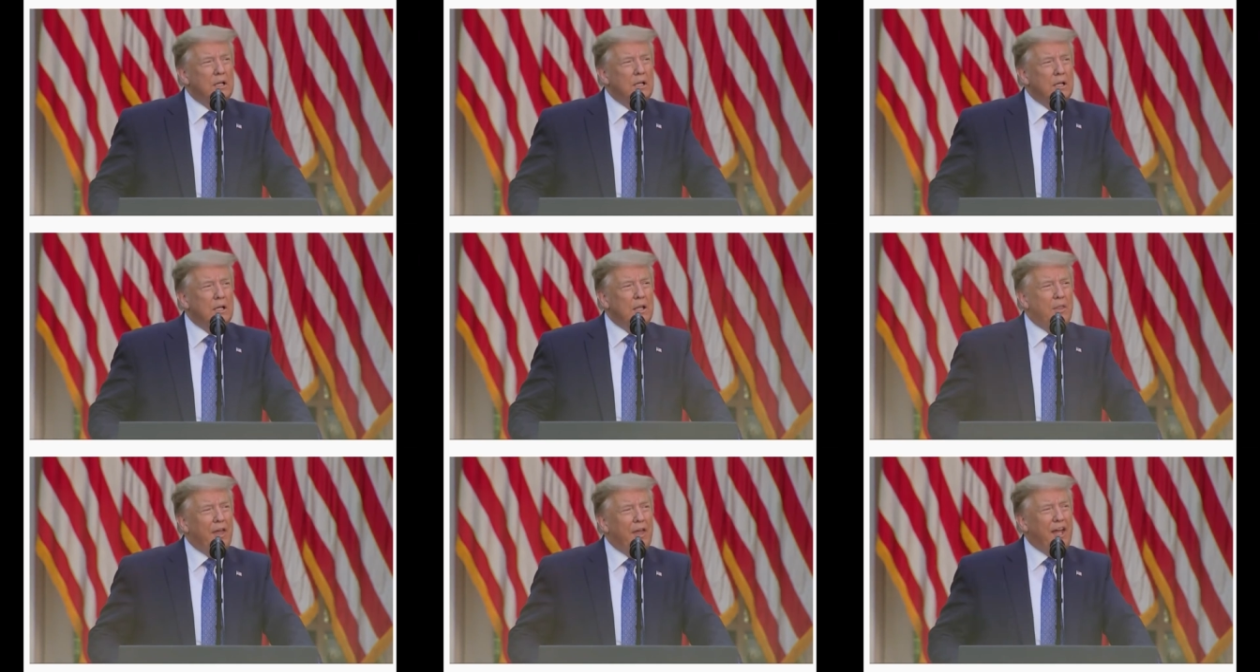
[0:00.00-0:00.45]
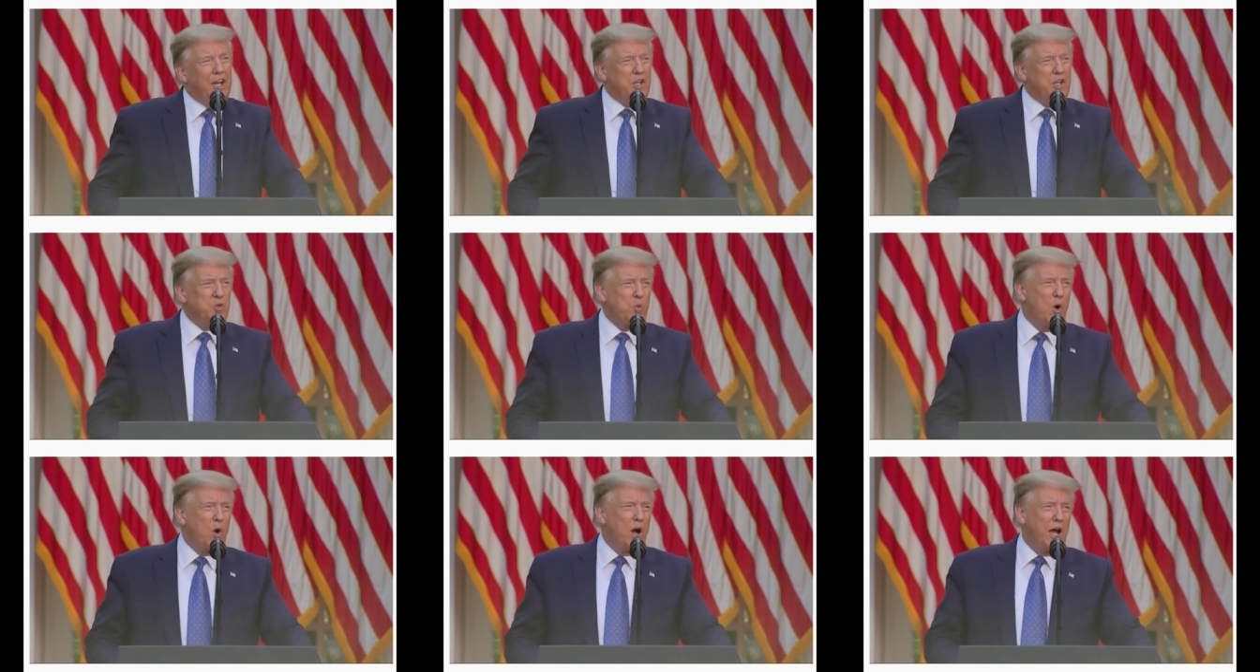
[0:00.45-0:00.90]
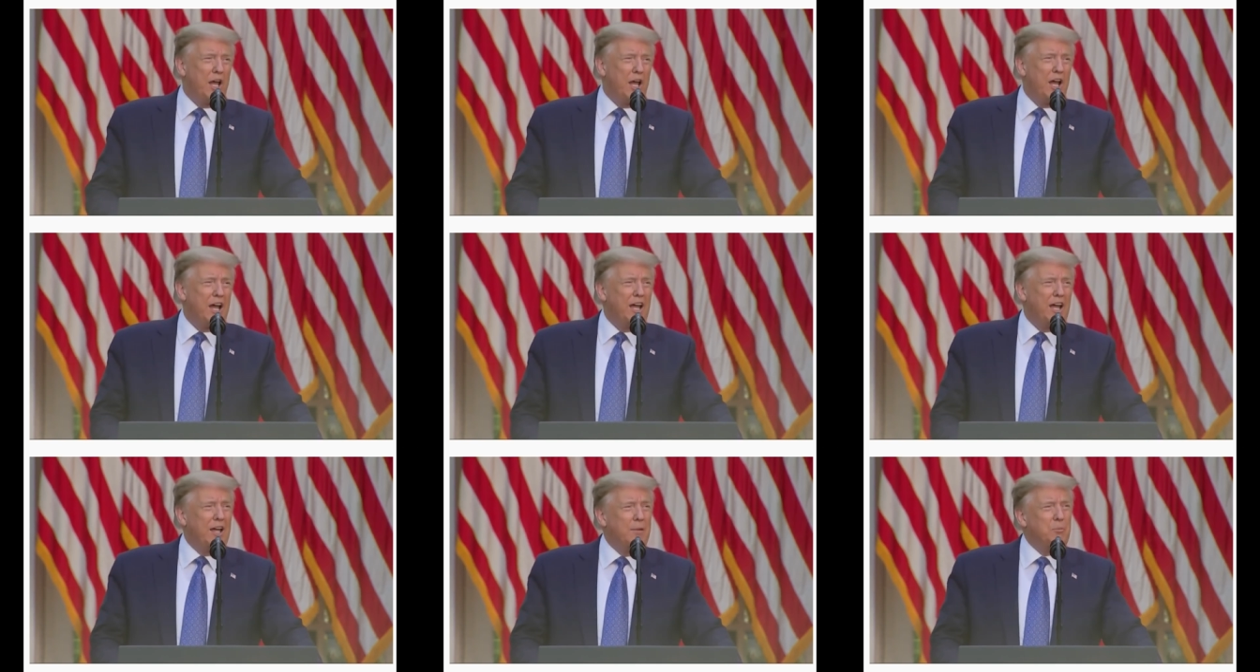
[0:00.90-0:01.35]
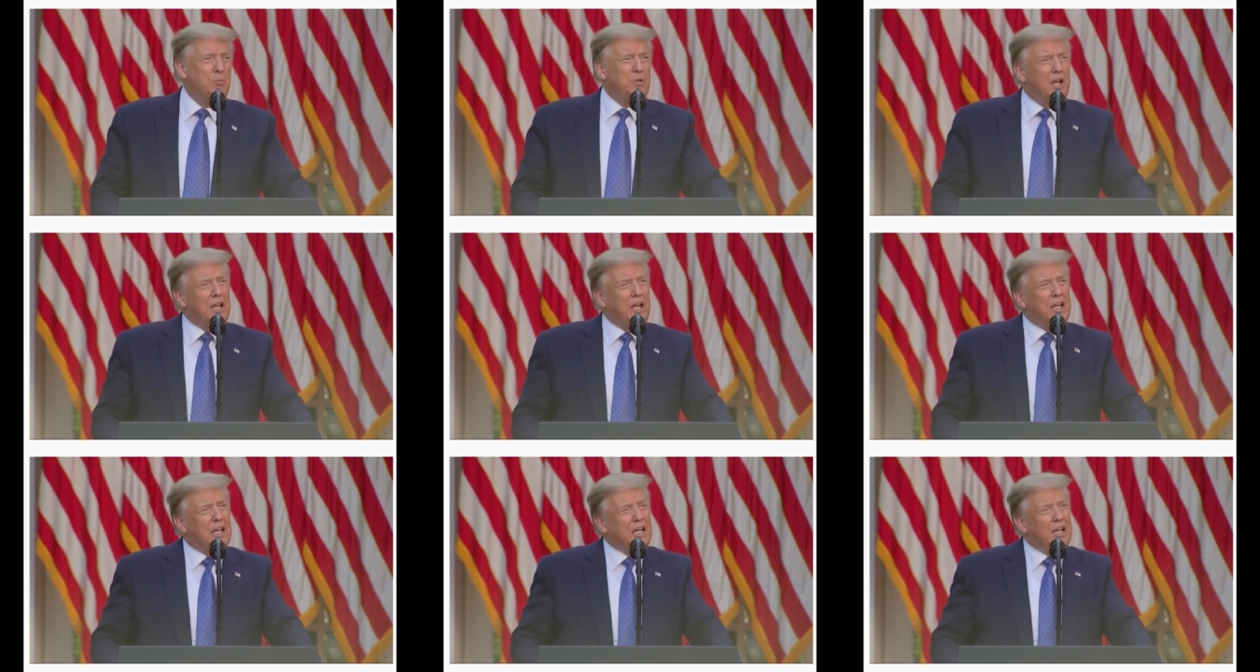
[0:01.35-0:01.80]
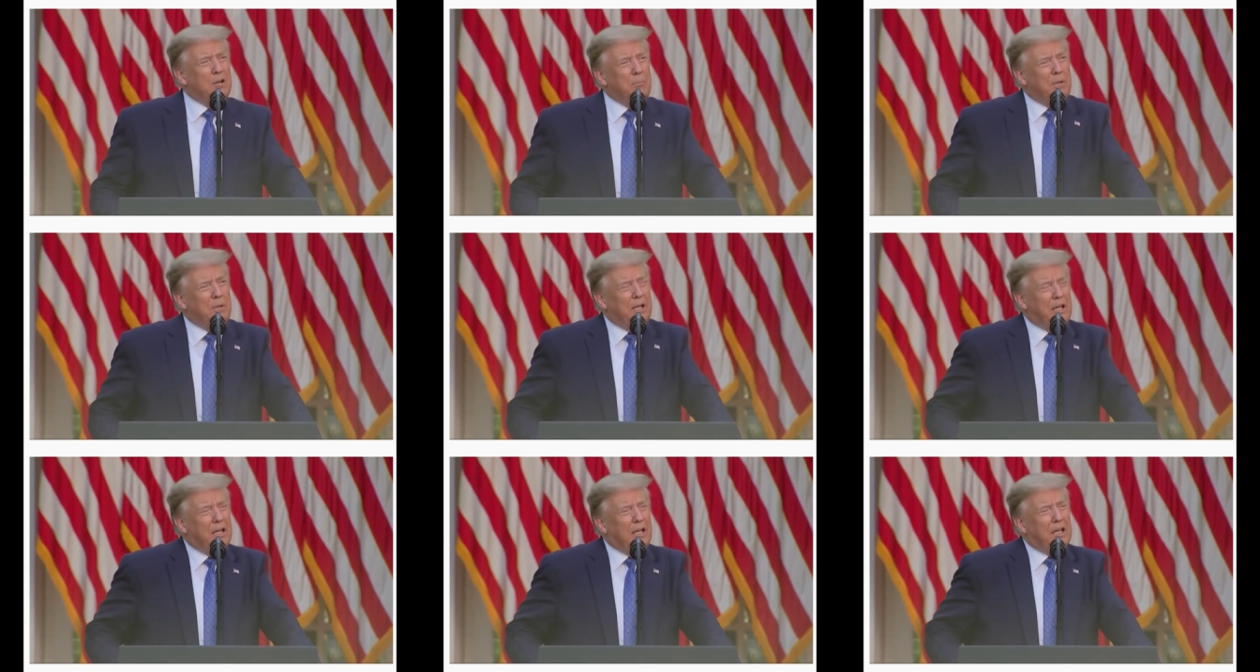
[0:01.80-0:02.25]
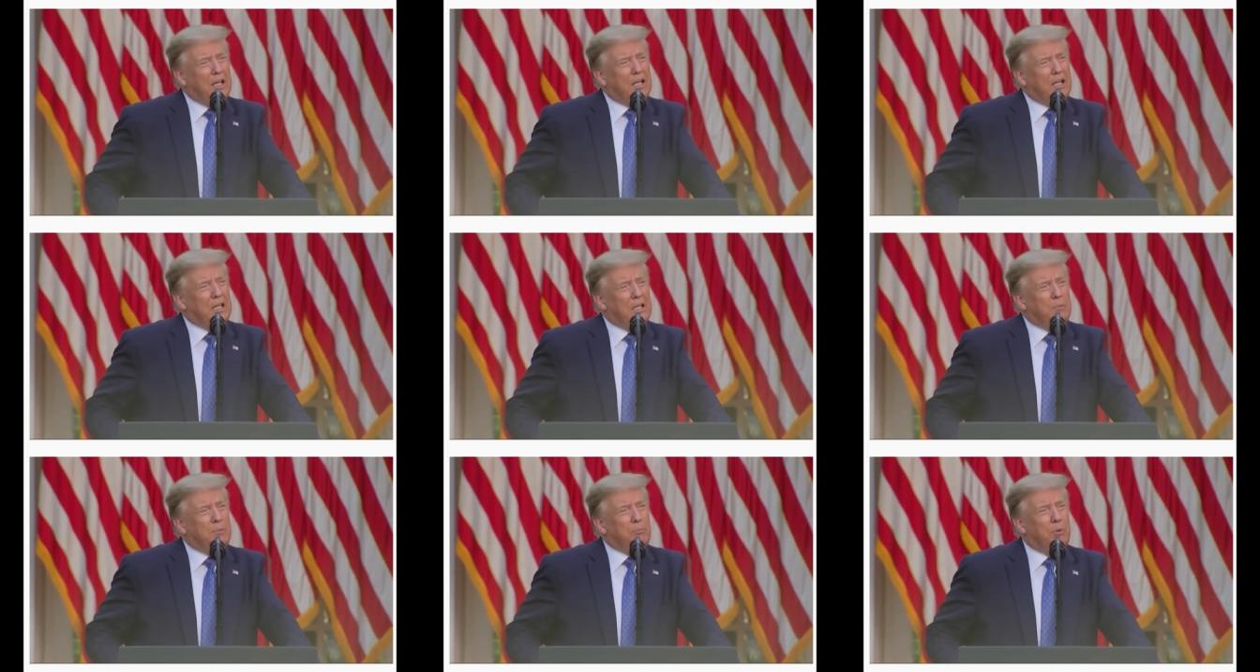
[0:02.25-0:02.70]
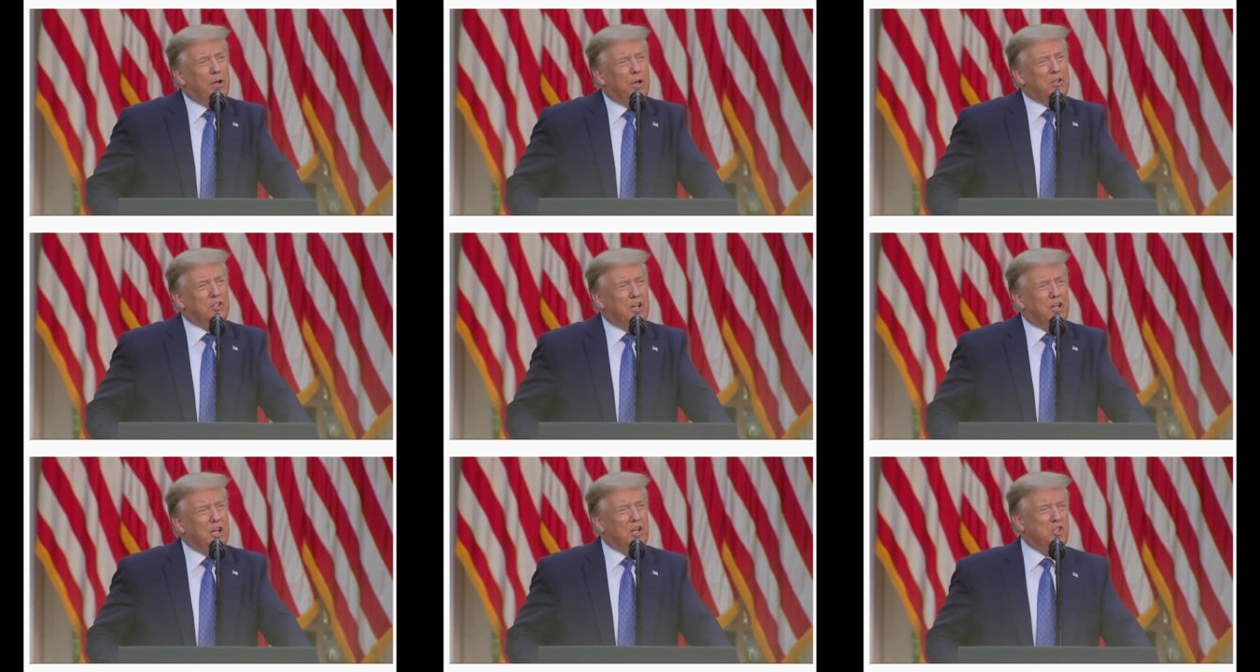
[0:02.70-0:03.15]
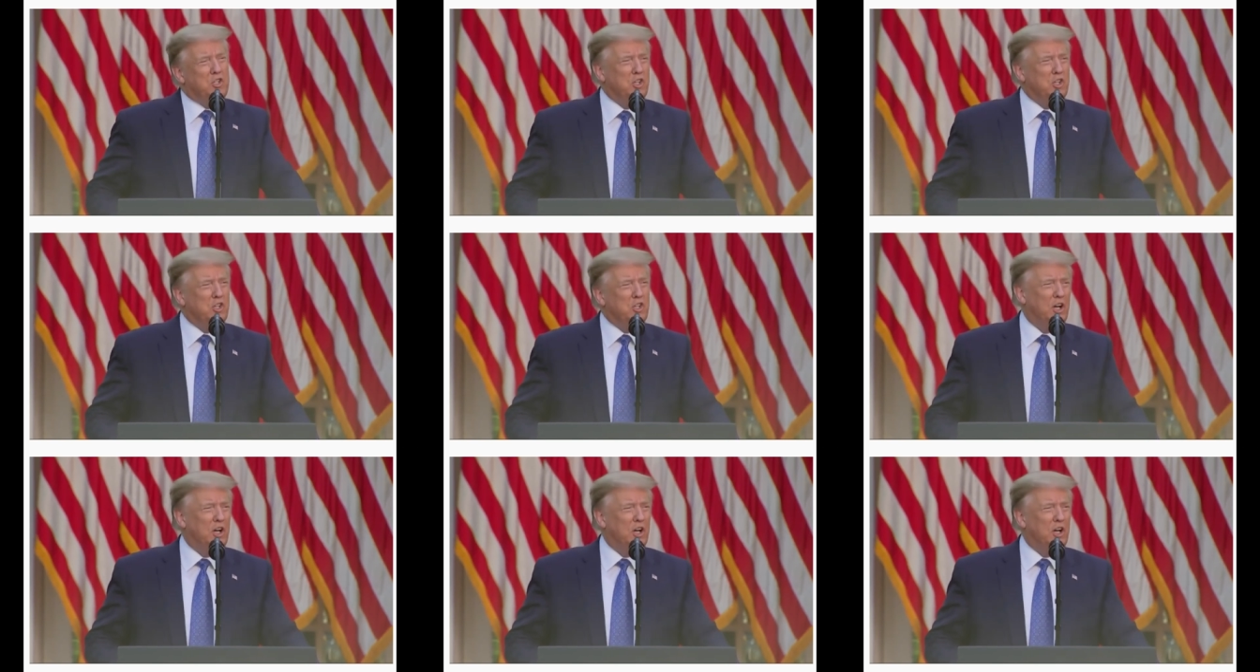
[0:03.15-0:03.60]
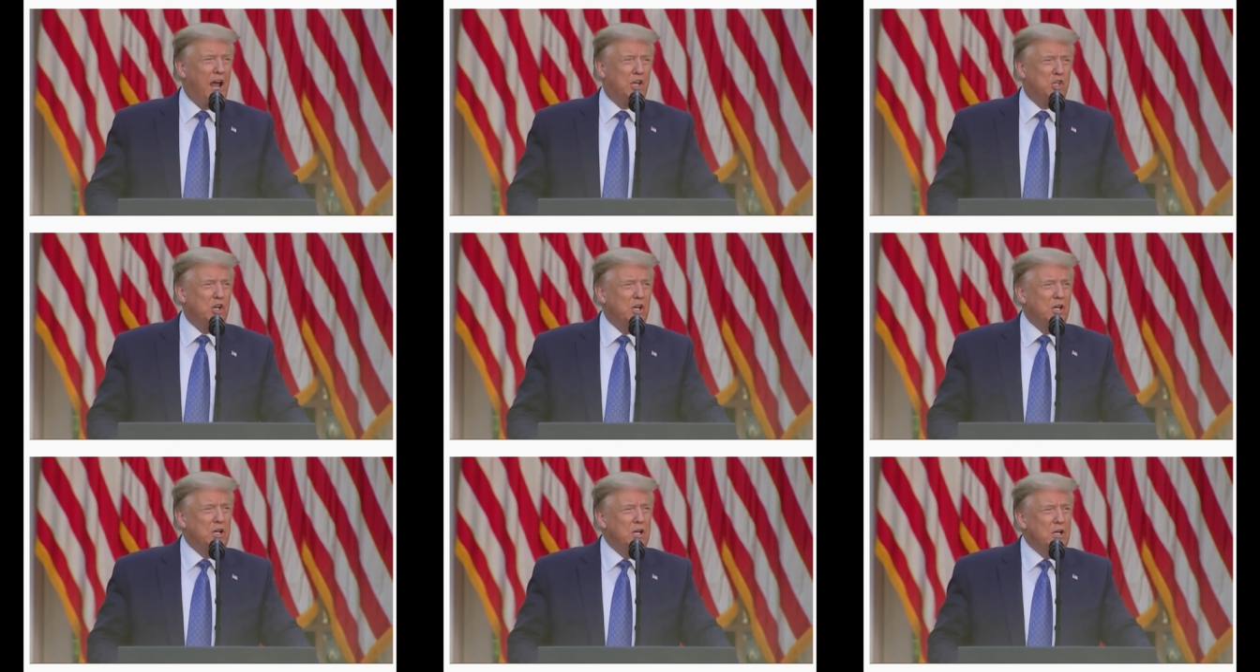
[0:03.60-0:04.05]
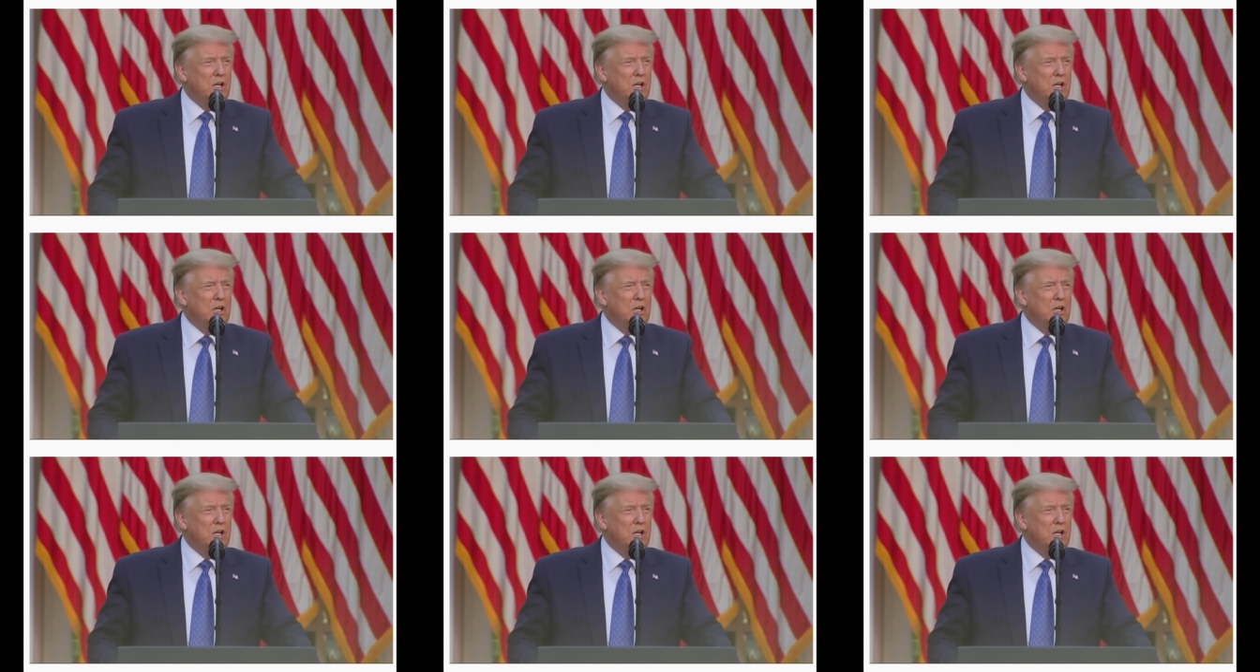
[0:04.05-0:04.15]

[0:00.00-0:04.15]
That is why I am taking immediate presidential action